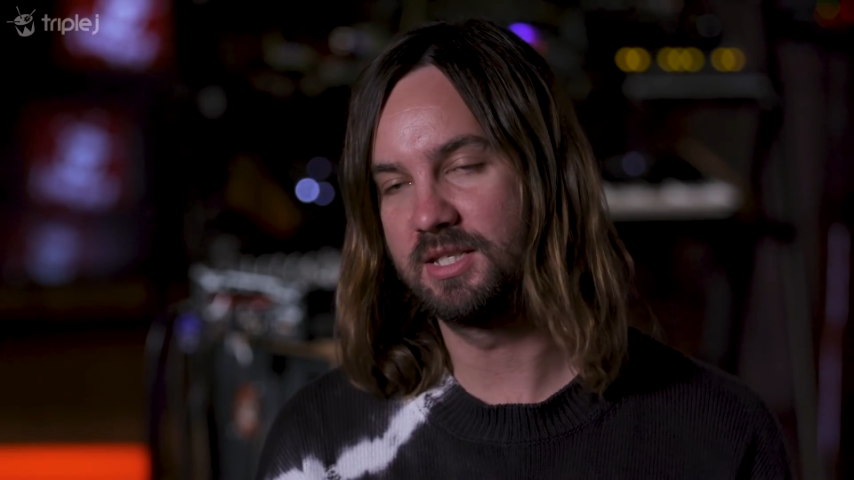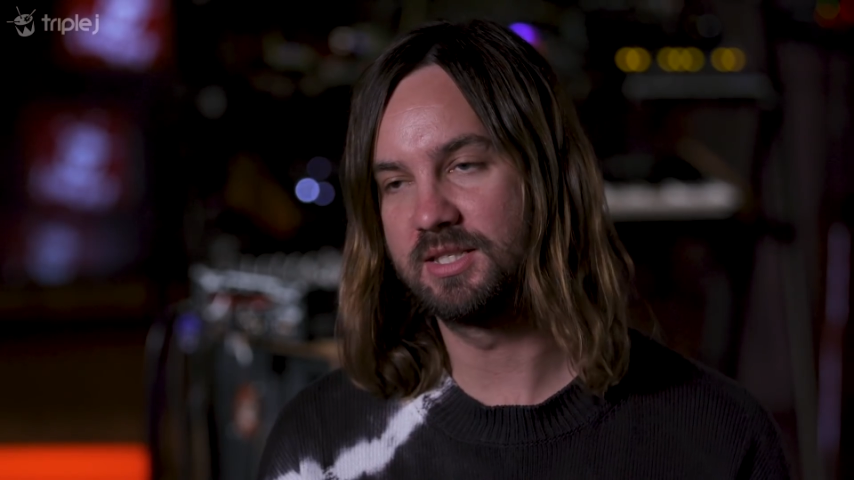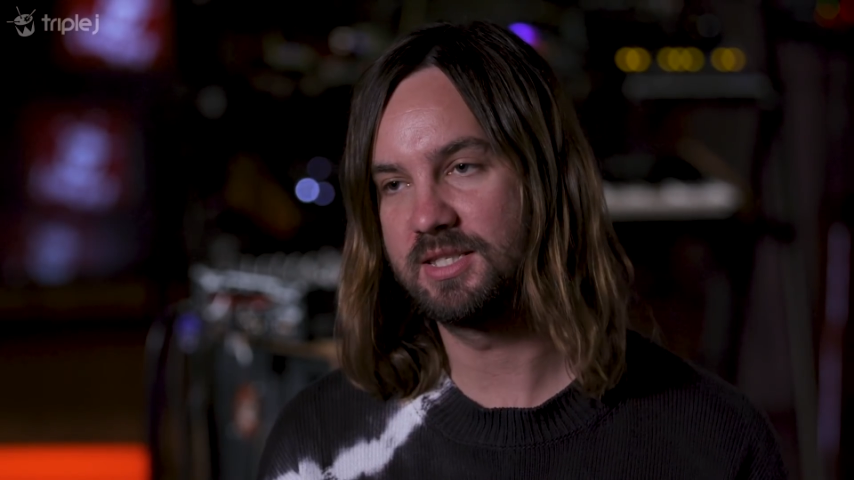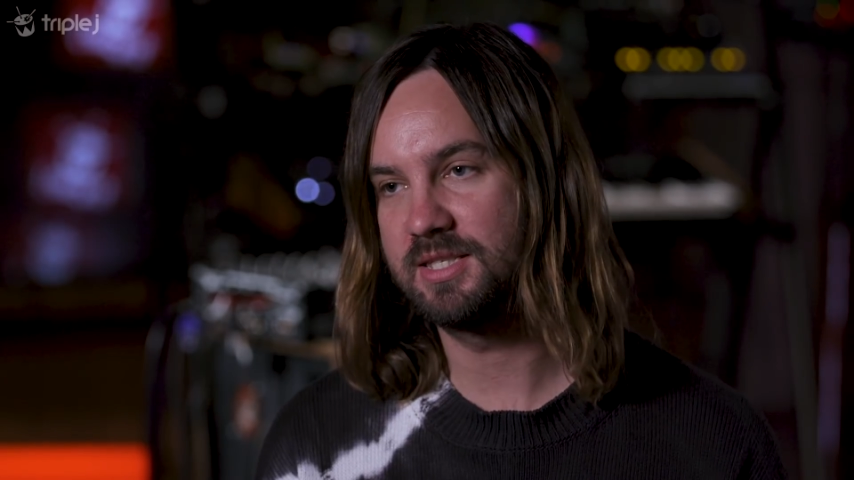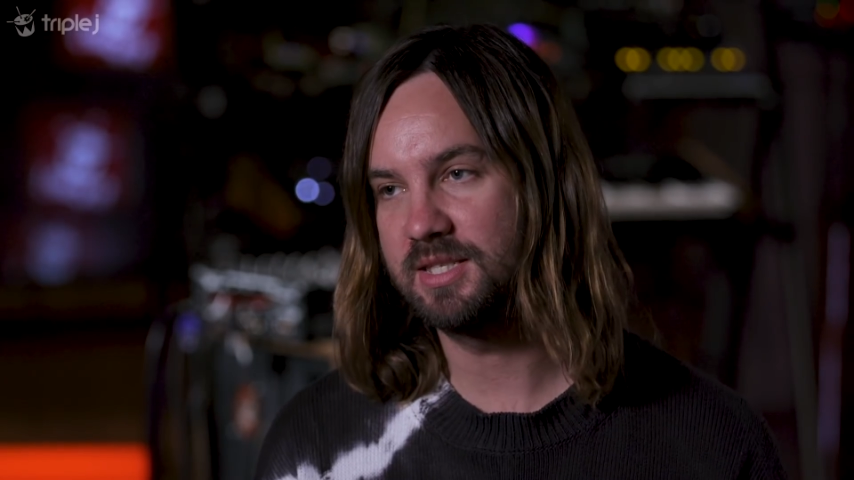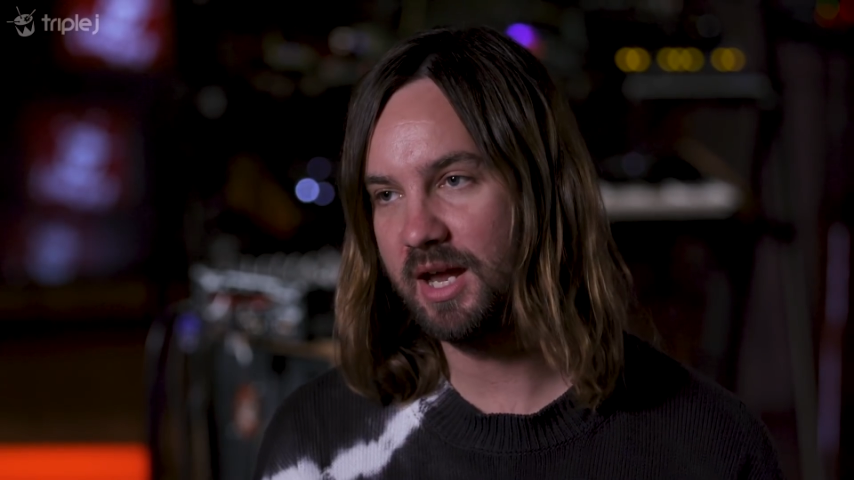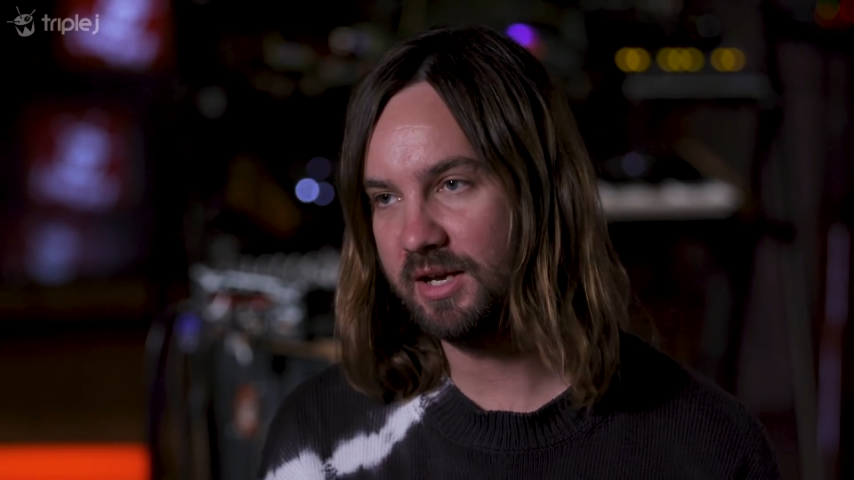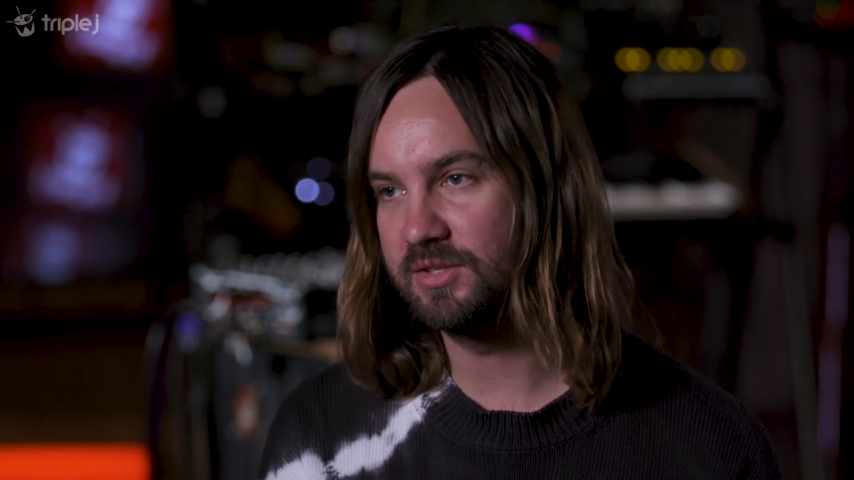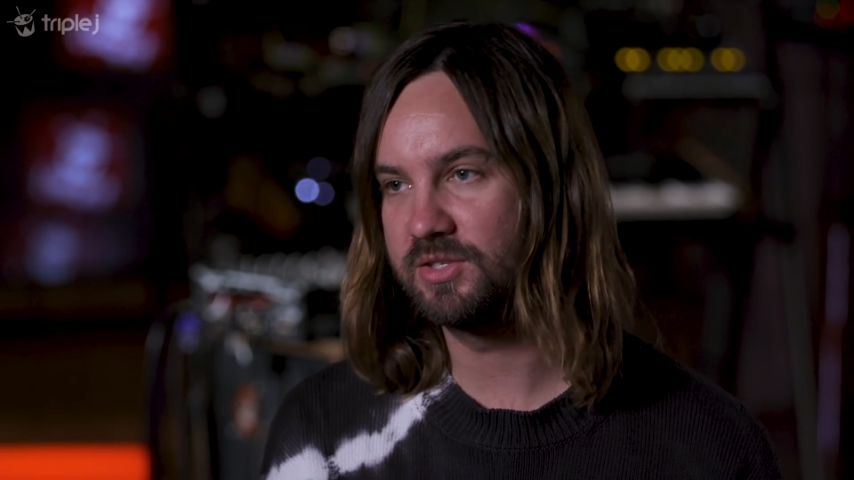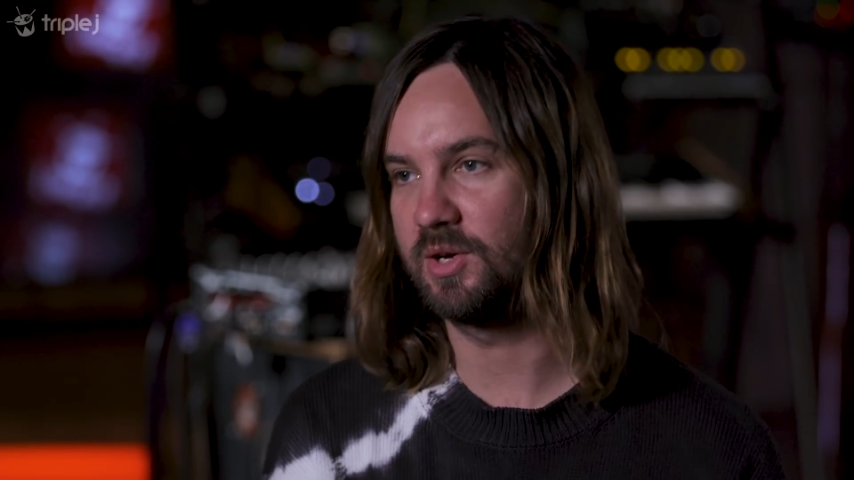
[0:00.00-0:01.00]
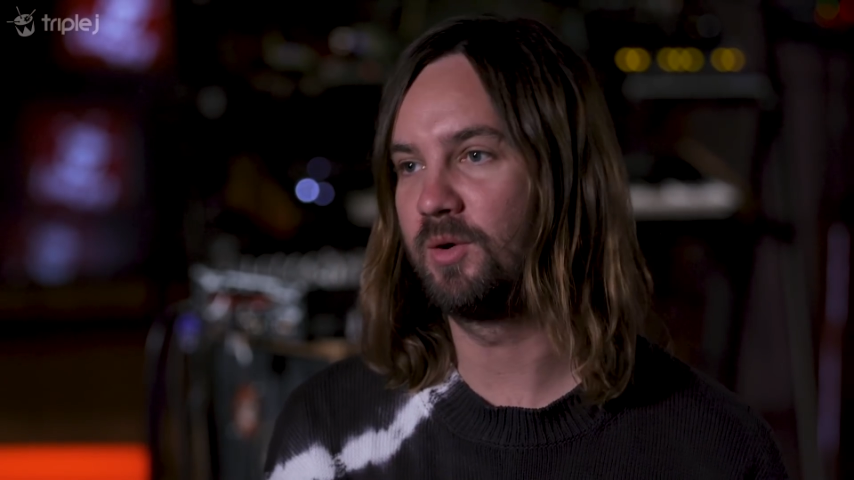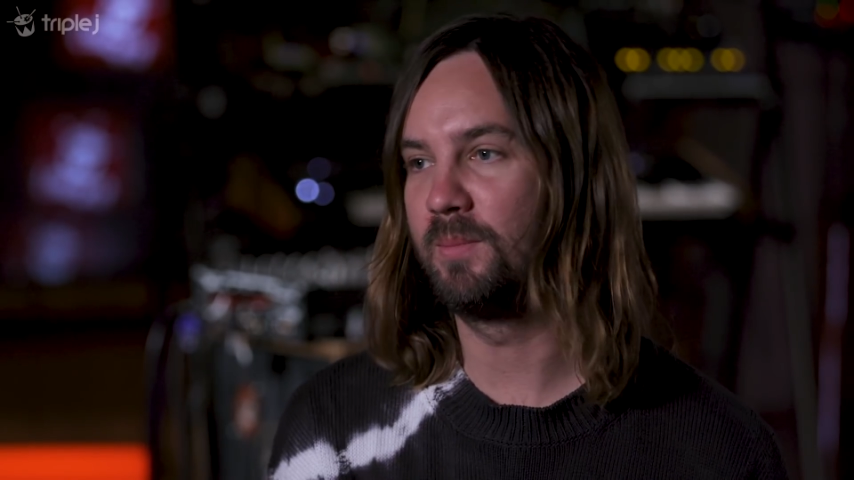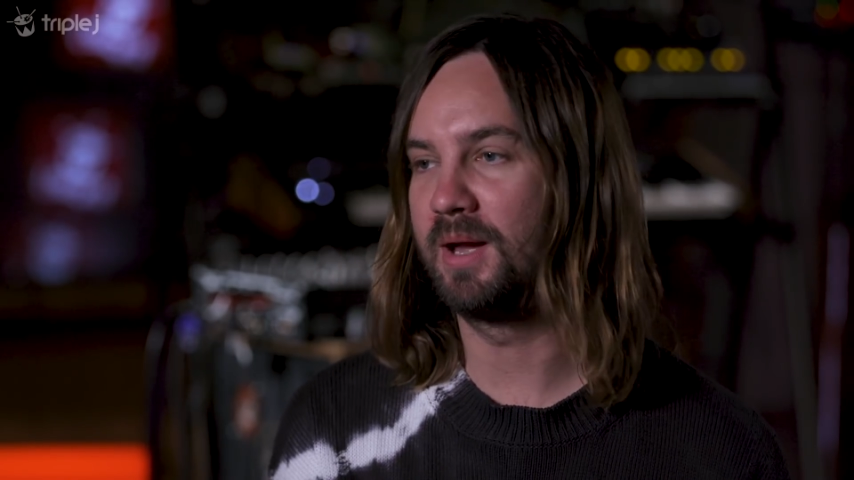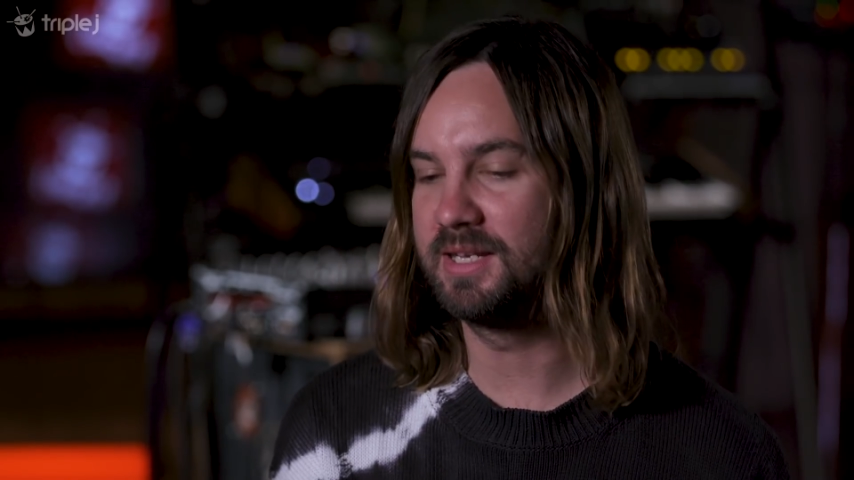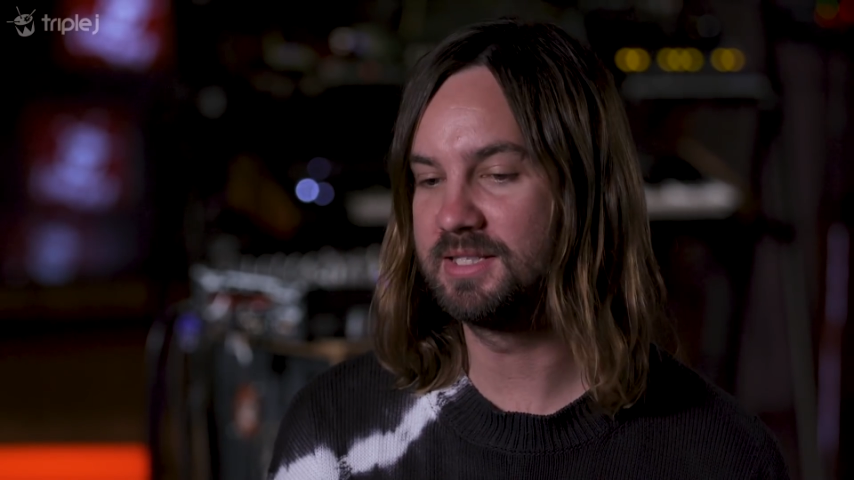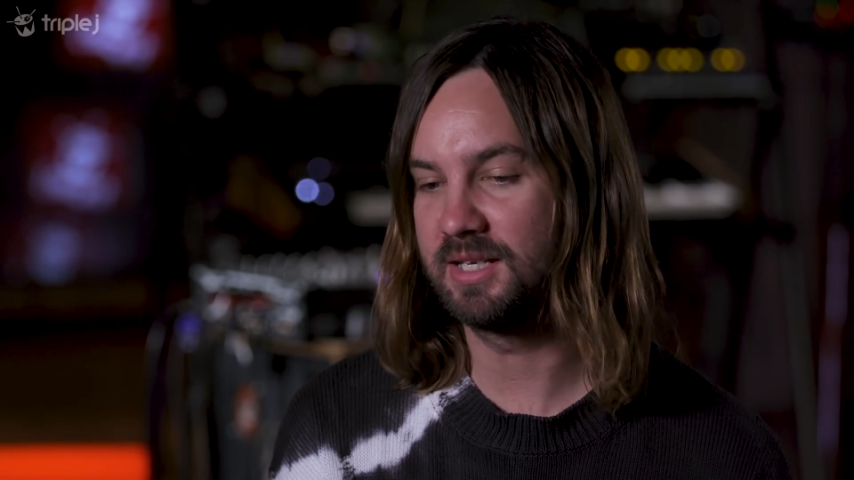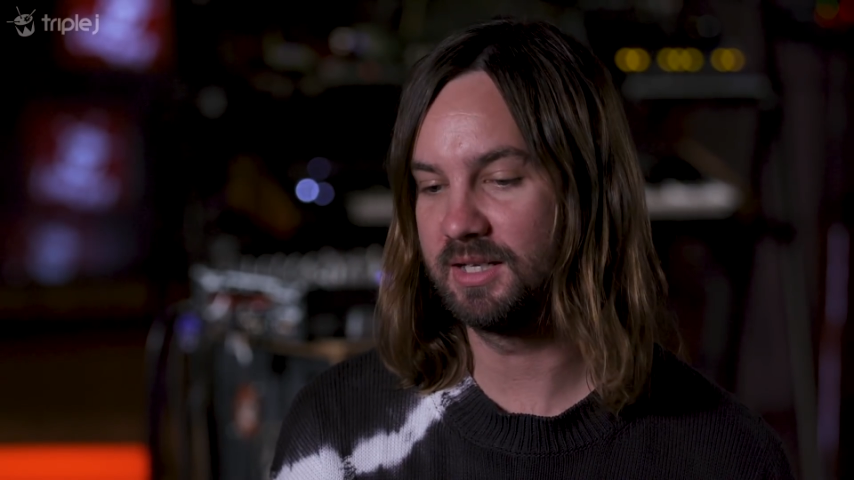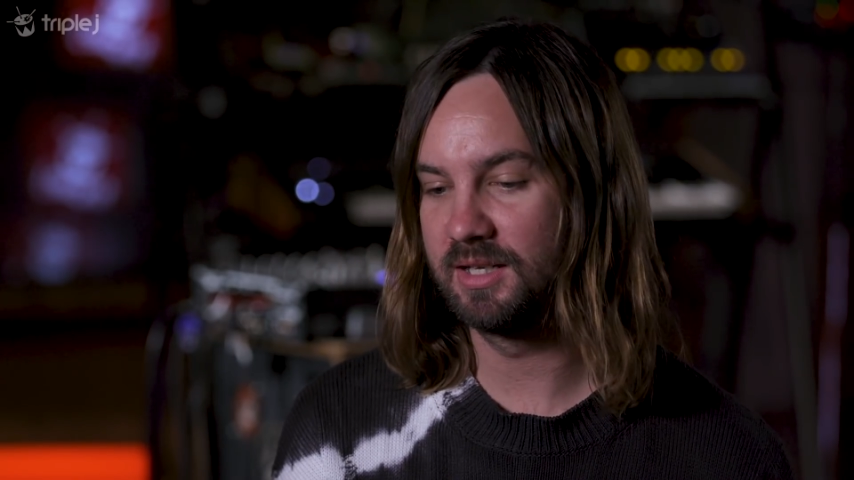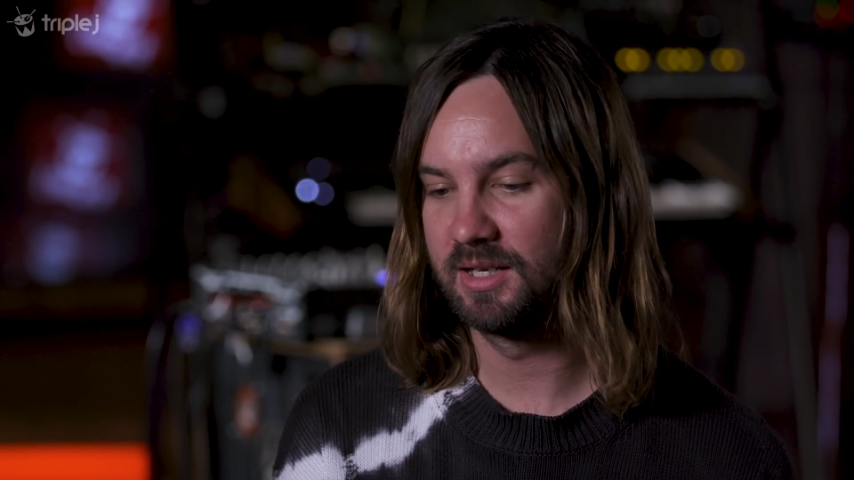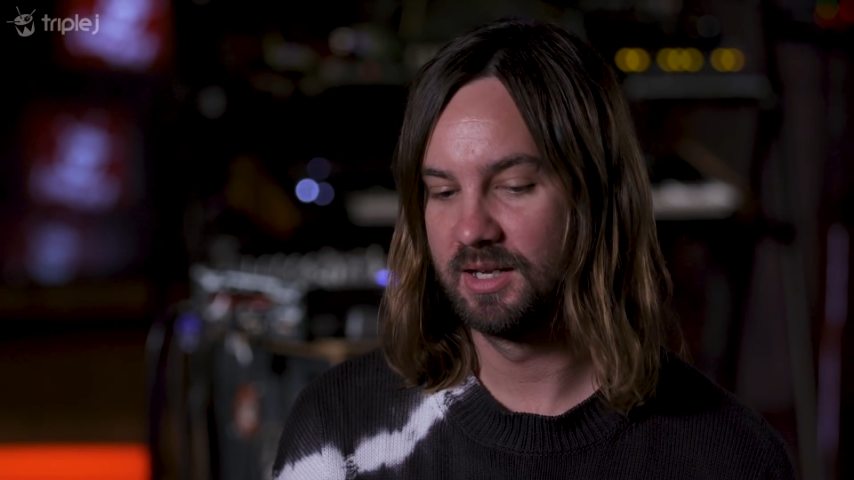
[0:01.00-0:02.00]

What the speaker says: that it sounds so amazing